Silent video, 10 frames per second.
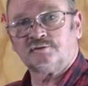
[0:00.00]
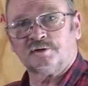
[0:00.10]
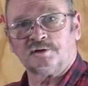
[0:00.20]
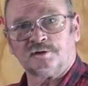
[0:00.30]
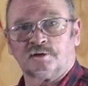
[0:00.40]

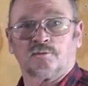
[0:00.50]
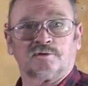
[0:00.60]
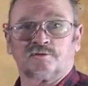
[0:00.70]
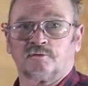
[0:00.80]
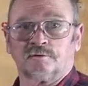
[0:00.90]
cylinder,
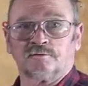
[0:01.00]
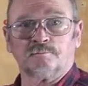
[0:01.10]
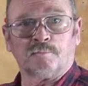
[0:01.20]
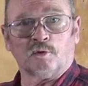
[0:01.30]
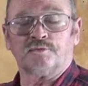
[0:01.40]
which serves
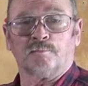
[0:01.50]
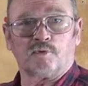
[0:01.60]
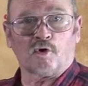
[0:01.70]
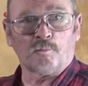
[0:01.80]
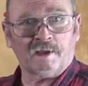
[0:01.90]
both the
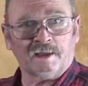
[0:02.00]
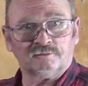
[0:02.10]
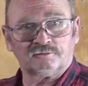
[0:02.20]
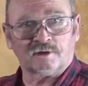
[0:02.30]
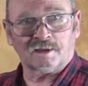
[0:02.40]

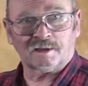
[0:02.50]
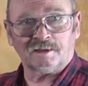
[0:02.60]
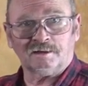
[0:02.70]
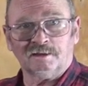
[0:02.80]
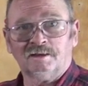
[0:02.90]
propane
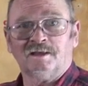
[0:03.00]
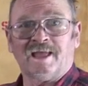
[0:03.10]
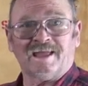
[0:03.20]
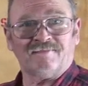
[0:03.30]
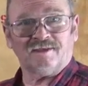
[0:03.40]
side
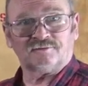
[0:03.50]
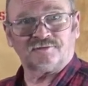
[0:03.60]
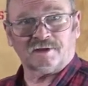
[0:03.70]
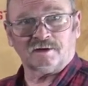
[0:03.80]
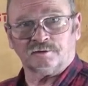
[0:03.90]
and the
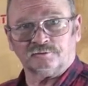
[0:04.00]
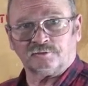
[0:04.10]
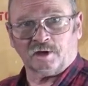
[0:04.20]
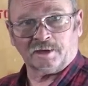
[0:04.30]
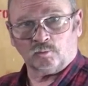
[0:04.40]
acetylene
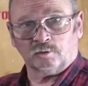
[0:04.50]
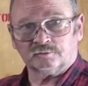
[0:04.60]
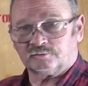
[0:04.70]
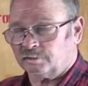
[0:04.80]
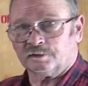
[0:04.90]
side.
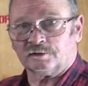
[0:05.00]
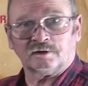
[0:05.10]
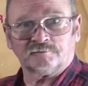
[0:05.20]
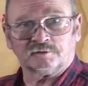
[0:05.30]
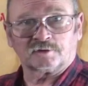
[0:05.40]
One
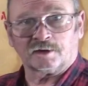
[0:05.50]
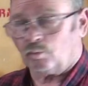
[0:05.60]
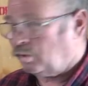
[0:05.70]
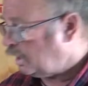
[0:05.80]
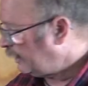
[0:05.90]
cylinder, I've just got a
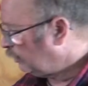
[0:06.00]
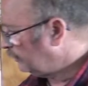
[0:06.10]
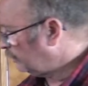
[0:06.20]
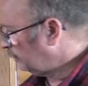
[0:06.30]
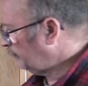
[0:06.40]
Y
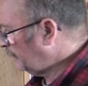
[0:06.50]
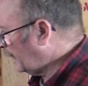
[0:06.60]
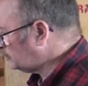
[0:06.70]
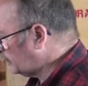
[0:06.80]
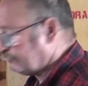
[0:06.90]
on there.
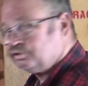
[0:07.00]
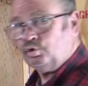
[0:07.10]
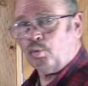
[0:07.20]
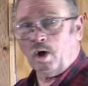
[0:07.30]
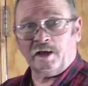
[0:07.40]
Actually, I have
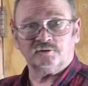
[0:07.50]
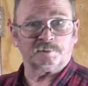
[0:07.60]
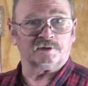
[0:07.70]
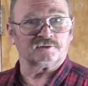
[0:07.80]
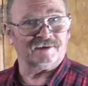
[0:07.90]
two Ys
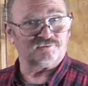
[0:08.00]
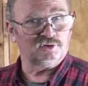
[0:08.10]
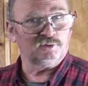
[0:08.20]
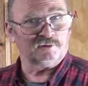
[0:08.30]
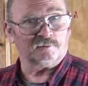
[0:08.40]
because I have
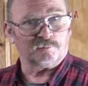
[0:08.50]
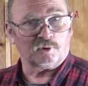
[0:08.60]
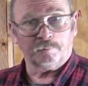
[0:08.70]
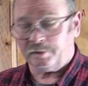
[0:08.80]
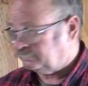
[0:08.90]
two different
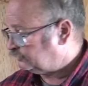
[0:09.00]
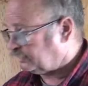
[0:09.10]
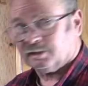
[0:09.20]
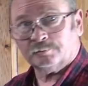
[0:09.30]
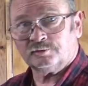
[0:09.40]
propane
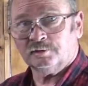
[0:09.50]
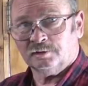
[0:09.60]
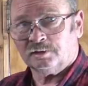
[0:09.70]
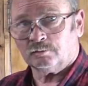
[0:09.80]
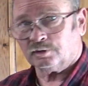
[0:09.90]
setups,
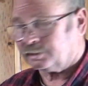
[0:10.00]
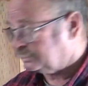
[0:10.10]
and we'll look